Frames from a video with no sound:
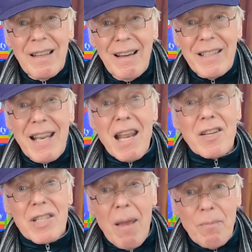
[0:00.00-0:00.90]
And an
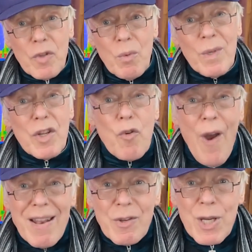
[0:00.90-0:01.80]
exemption was
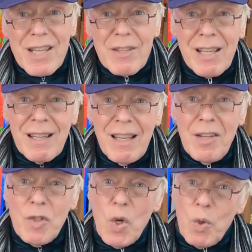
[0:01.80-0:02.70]
granted
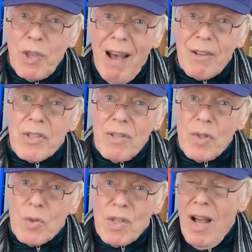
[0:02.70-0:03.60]
in
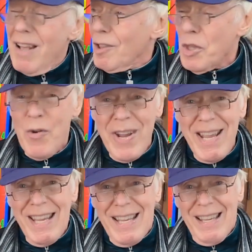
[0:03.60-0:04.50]

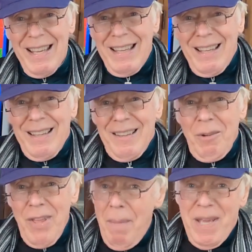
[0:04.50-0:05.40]
2003.
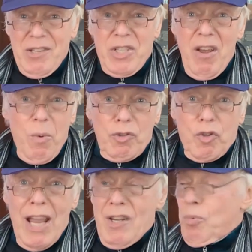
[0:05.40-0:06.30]
Well, that being so, what's
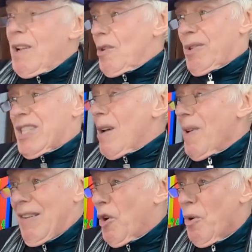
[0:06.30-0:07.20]
changed? Well, you could say,
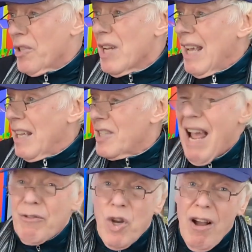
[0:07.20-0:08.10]
well, of course, it's
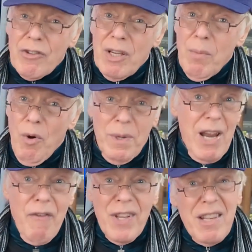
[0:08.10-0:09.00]
now charging more, but
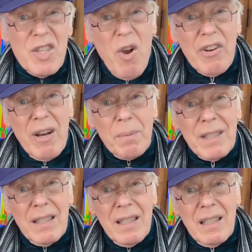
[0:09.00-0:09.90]
everything's gone up.
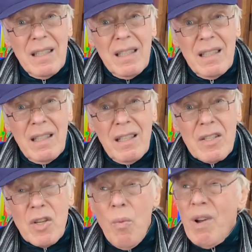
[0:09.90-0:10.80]

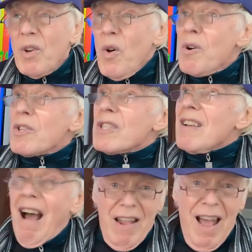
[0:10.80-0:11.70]
So one looks,
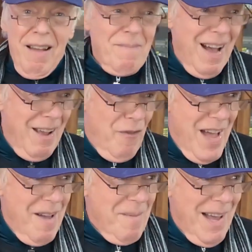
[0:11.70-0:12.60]
and my
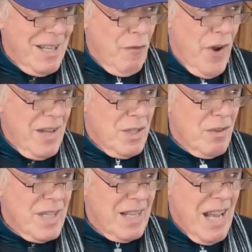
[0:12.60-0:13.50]
fair-minded friends
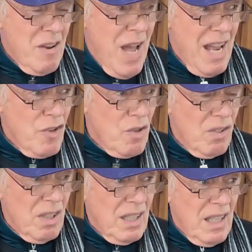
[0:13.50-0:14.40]
have said,
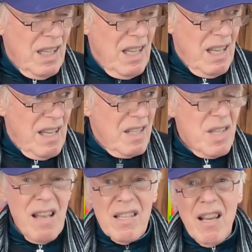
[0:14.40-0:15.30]
Nigel, is
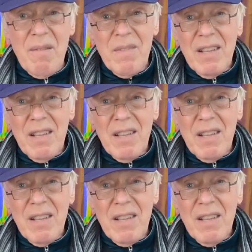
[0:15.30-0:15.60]
there some